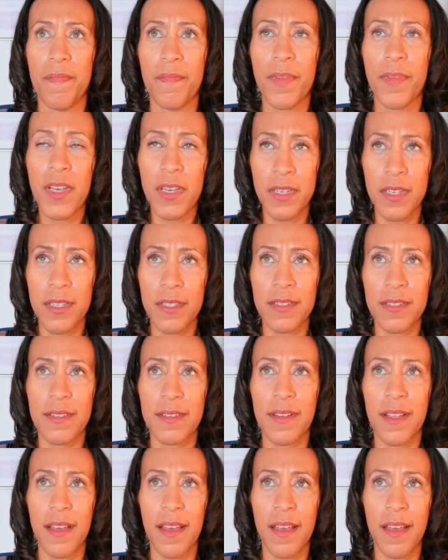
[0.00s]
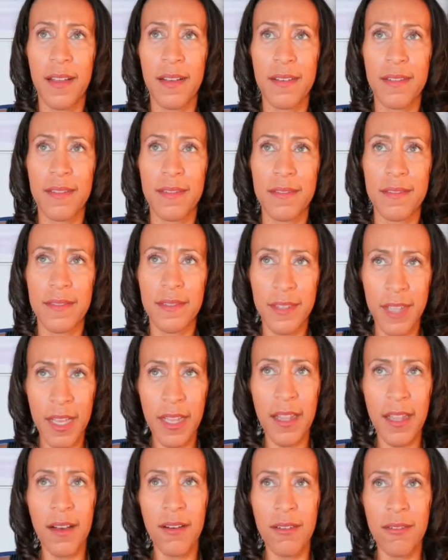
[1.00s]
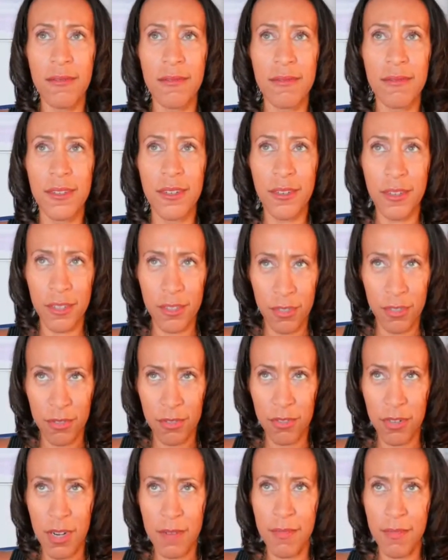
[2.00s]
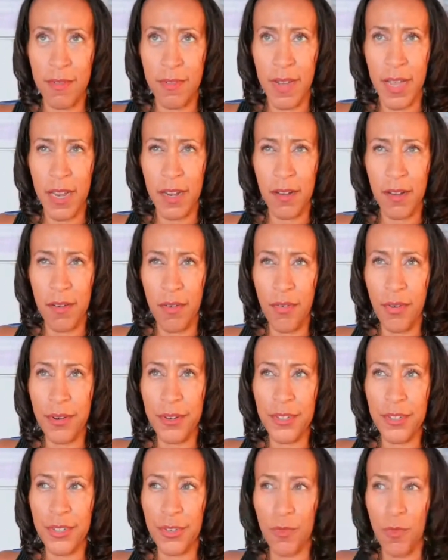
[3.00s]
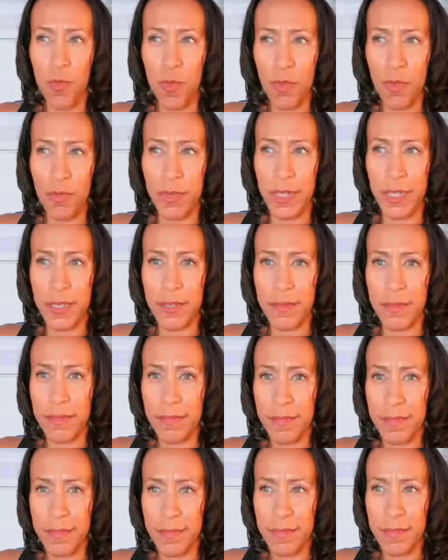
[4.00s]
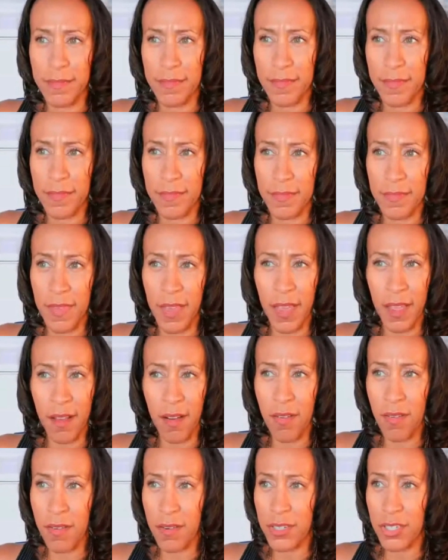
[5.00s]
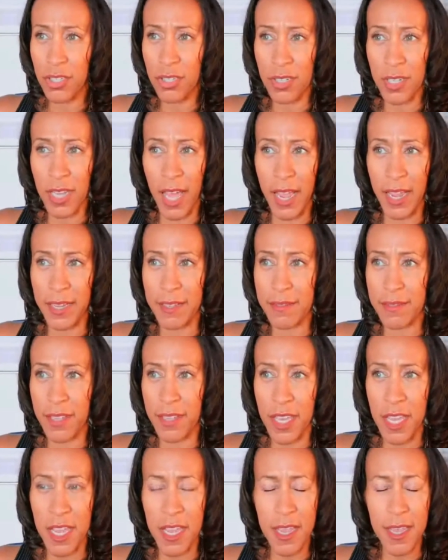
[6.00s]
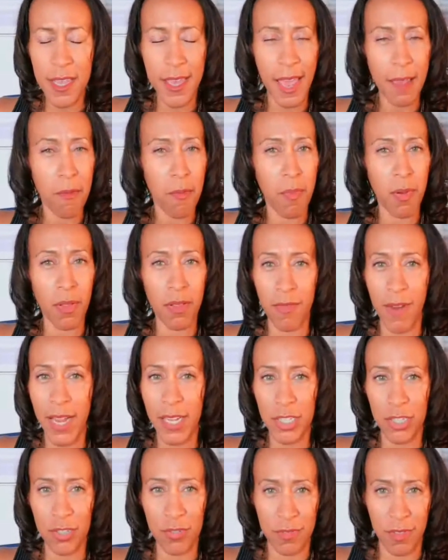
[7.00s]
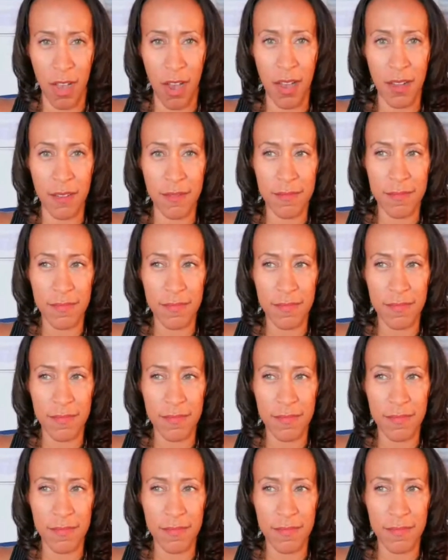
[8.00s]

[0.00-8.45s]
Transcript: good. At yellow, you're in trouble. At orange, you're wounded. At orange, you're like incapable of rational thought.